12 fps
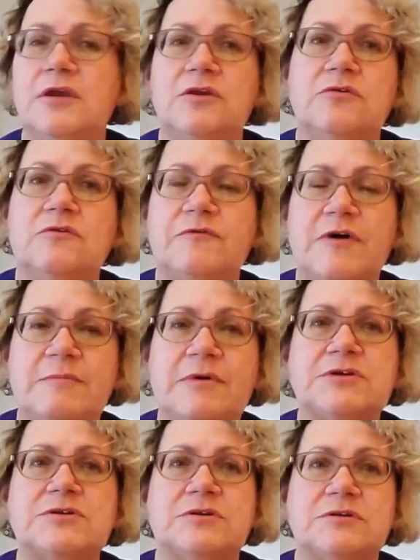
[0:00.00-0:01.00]
you'll find my
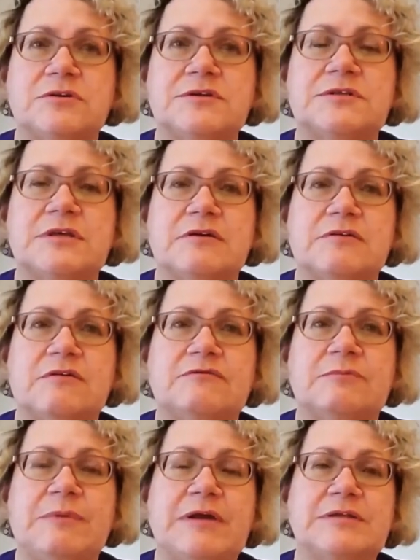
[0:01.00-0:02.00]
show notes there of
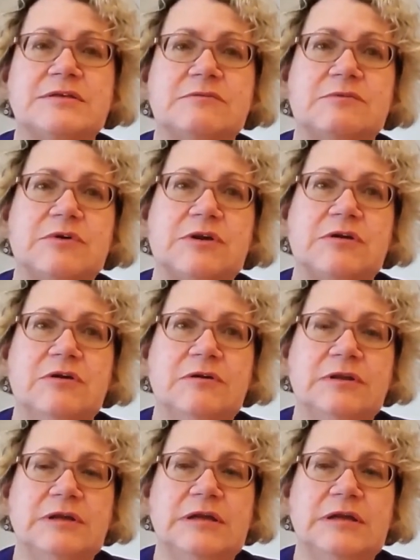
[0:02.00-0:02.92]
the patterns I'm working on.